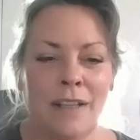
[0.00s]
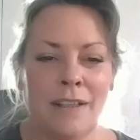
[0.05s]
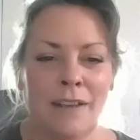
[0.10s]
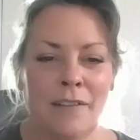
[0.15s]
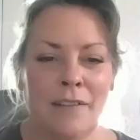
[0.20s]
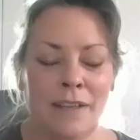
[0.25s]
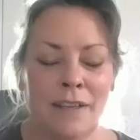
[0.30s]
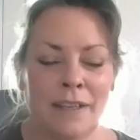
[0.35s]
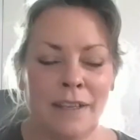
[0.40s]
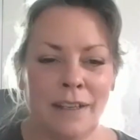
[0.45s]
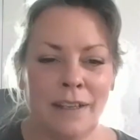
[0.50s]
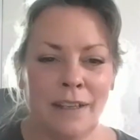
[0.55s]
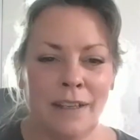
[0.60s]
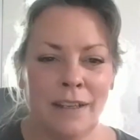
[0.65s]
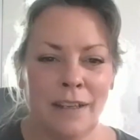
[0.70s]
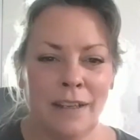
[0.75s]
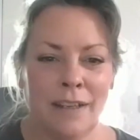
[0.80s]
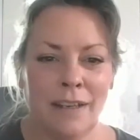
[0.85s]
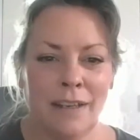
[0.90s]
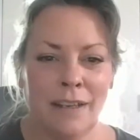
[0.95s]
I love it.
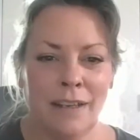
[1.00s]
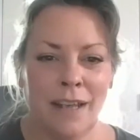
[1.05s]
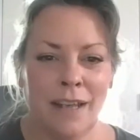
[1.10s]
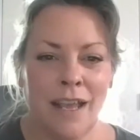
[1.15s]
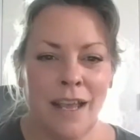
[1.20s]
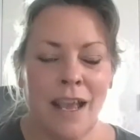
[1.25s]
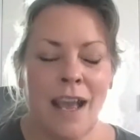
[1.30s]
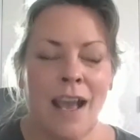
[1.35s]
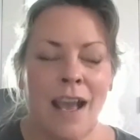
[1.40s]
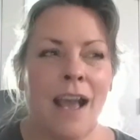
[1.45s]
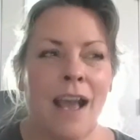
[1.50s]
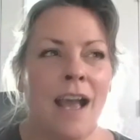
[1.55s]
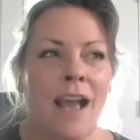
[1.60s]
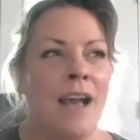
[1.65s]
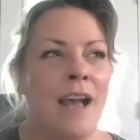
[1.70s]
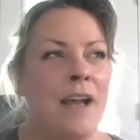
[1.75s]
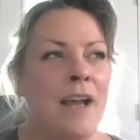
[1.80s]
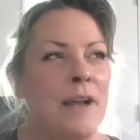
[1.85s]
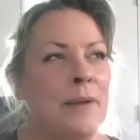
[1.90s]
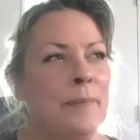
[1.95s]

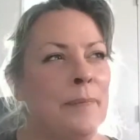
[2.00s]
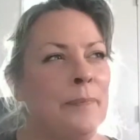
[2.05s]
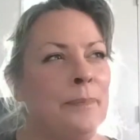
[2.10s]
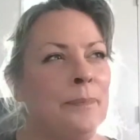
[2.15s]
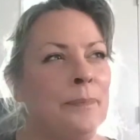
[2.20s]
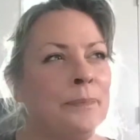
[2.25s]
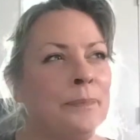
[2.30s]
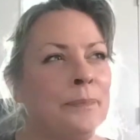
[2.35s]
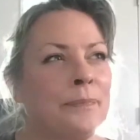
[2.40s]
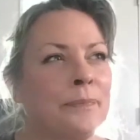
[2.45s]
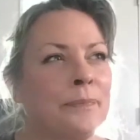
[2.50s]
Um,